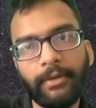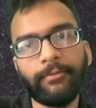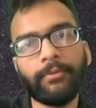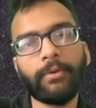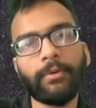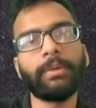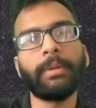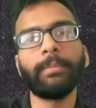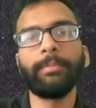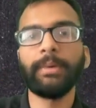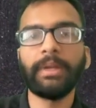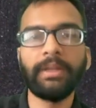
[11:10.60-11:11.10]
from
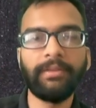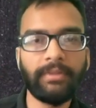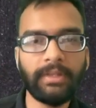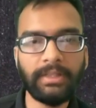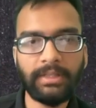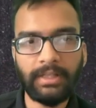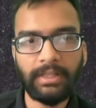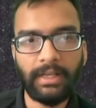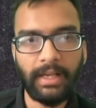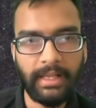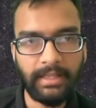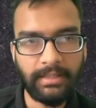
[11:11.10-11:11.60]
the previous
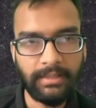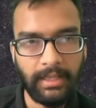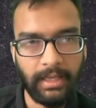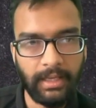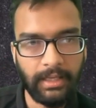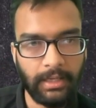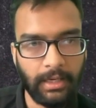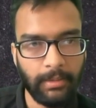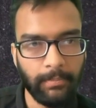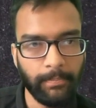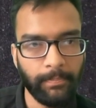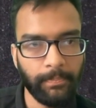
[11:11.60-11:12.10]
class
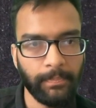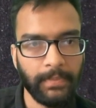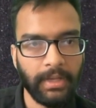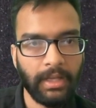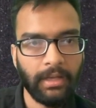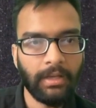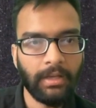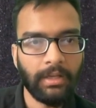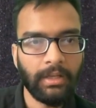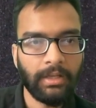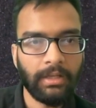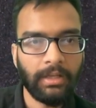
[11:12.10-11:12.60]
diagram,
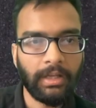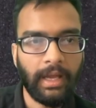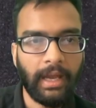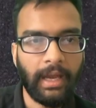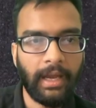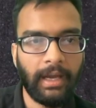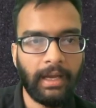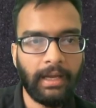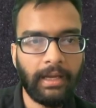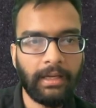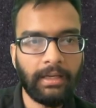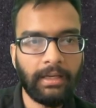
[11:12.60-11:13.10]

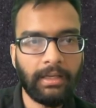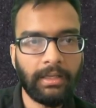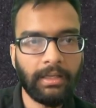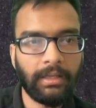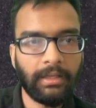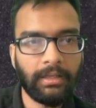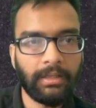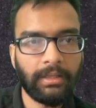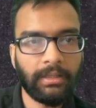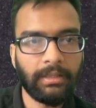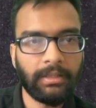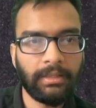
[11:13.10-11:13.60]
and
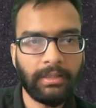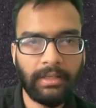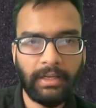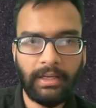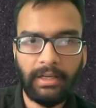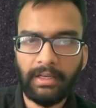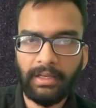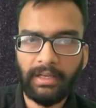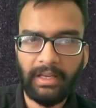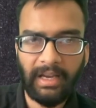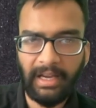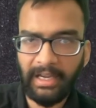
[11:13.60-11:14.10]

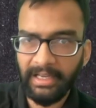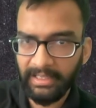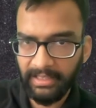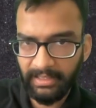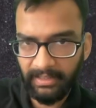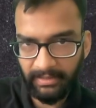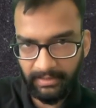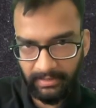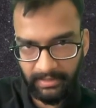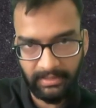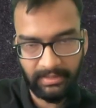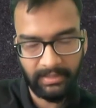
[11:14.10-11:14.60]

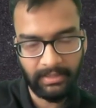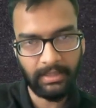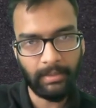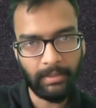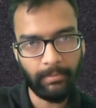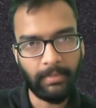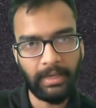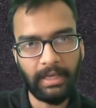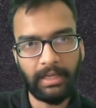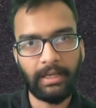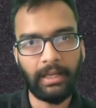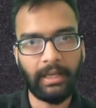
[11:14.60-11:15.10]
this is the
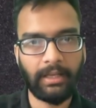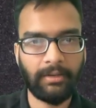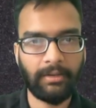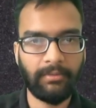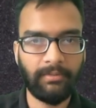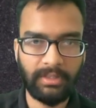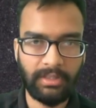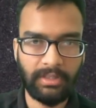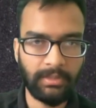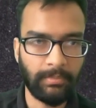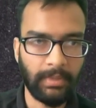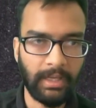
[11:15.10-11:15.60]
main diagram
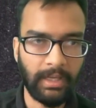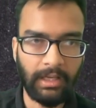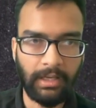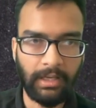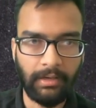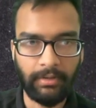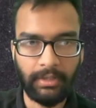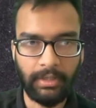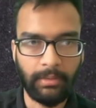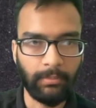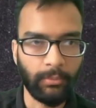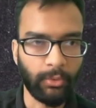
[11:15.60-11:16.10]
which is being
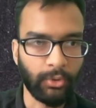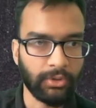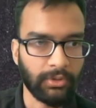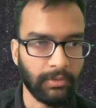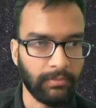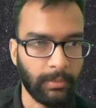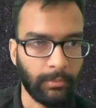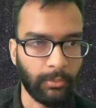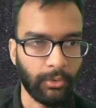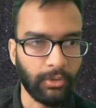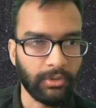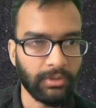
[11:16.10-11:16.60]
covered in most of
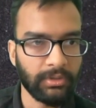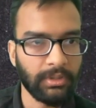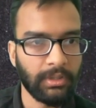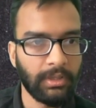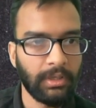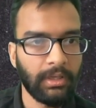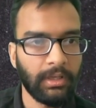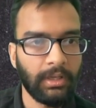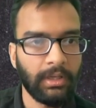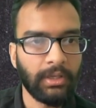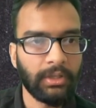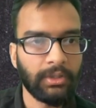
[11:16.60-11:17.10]
the books.
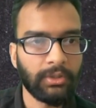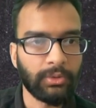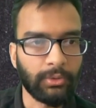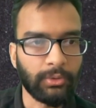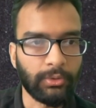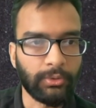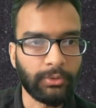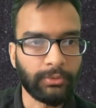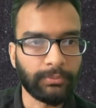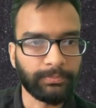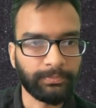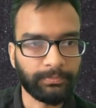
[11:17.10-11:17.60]

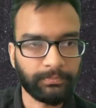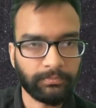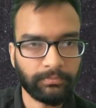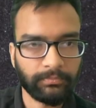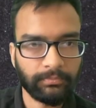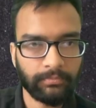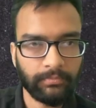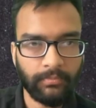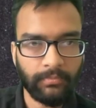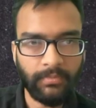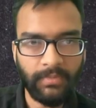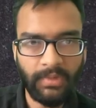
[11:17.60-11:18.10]
So
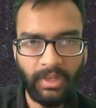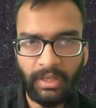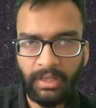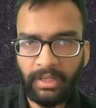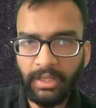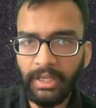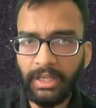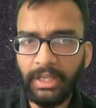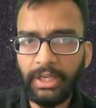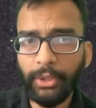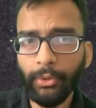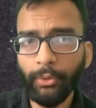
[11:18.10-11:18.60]

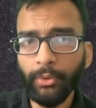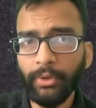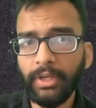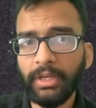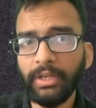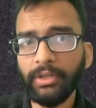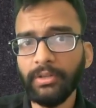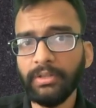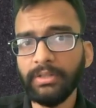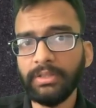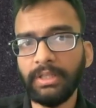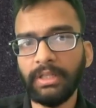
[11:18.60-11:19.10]
here you can
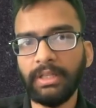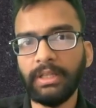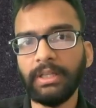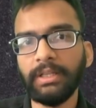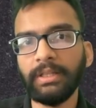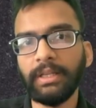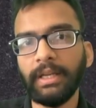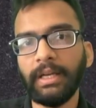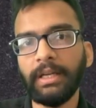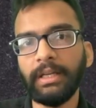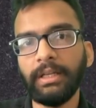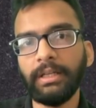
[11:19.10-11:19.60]
consider
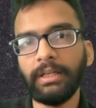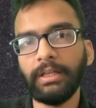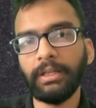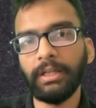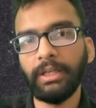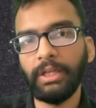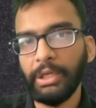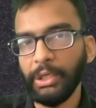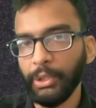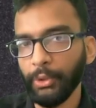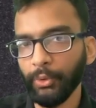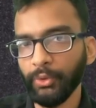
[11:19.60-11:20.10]
that
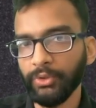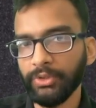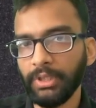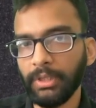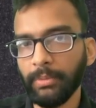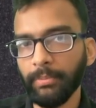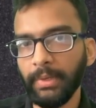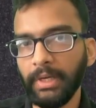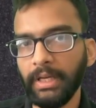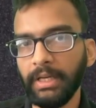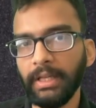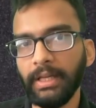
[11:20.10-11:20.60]
user
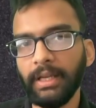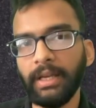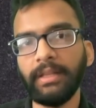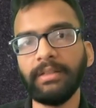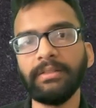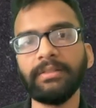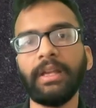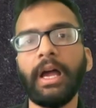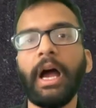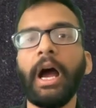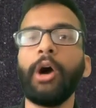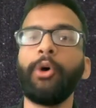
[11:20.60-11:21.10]
builder
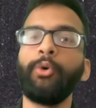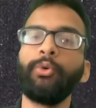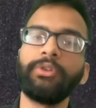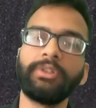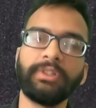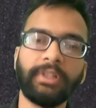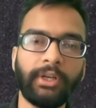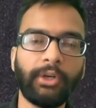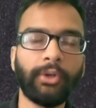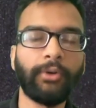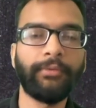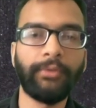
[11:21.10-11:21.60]
is
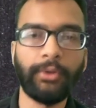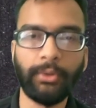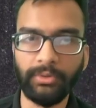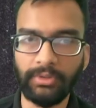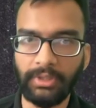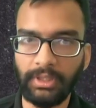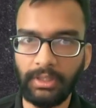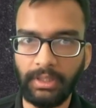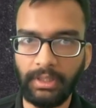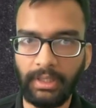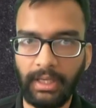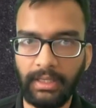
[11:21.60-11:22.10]
outside of user
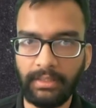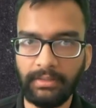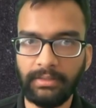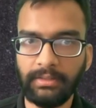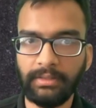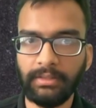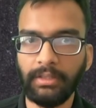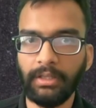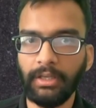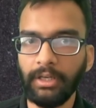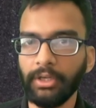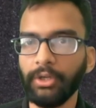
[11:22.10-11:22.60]
class,
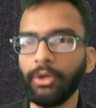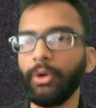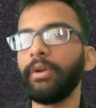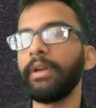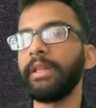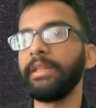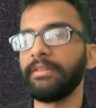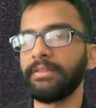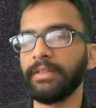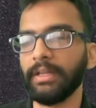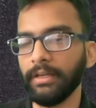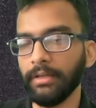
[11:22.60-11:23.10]
not
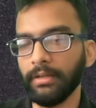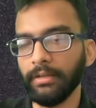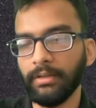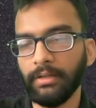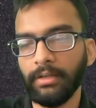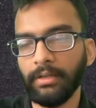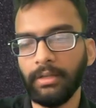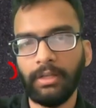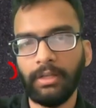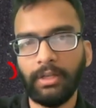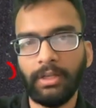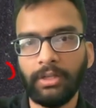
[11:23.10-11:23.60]
inside.
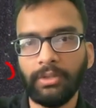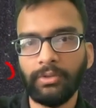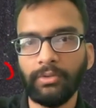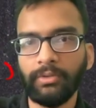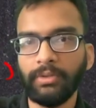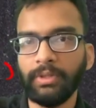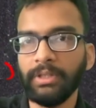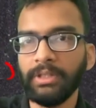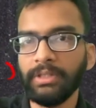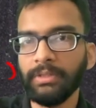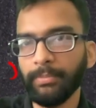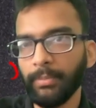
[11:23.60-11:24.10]
So
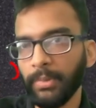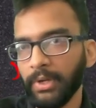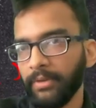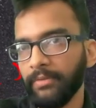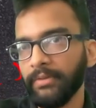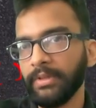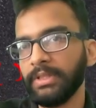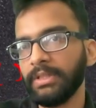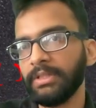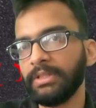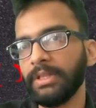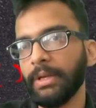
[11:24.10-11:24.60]
this
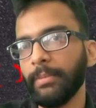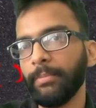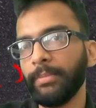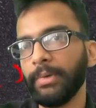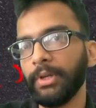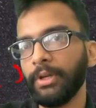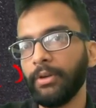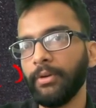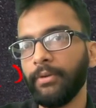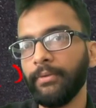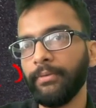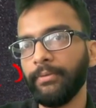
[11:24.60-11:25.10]
previous
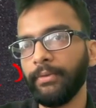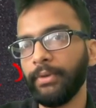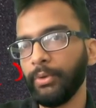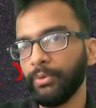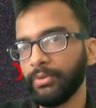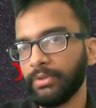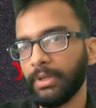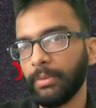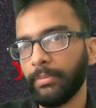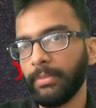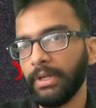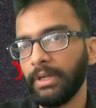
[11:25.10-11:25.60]
example of
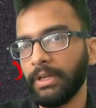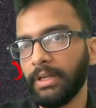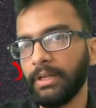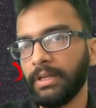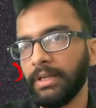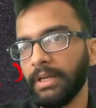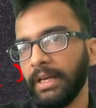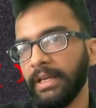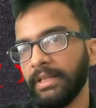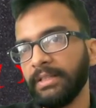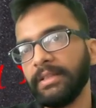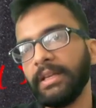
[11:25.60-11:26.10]
user builder,
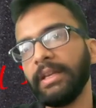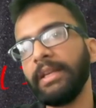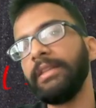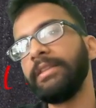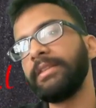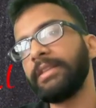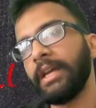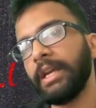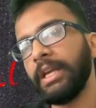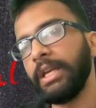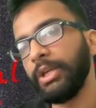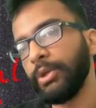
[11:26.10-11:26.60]
it's
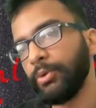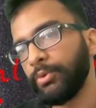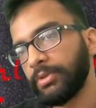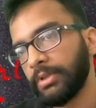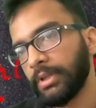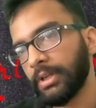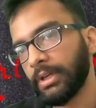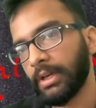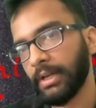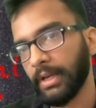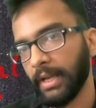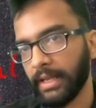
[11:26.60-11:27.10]
inside
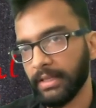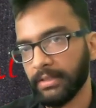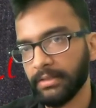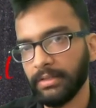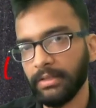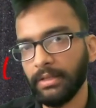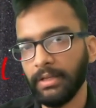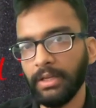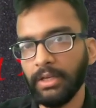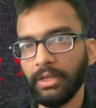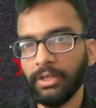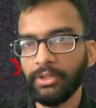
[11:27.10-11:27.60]
user class,
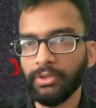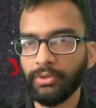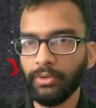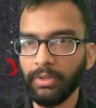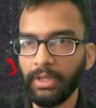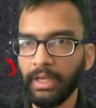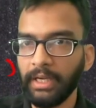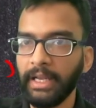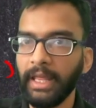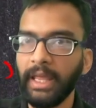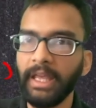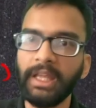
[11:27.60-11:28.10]
so
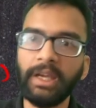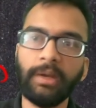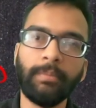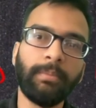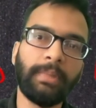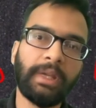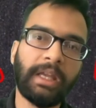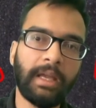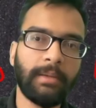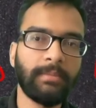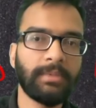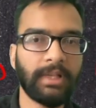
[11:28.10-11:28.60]
the diagram
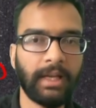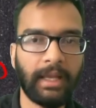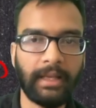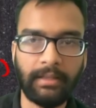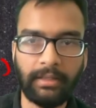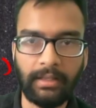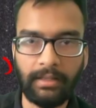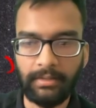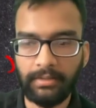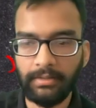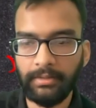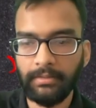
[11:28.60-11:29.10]
becomes like
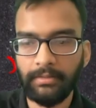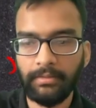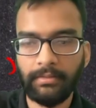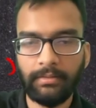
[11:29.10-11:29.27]
this.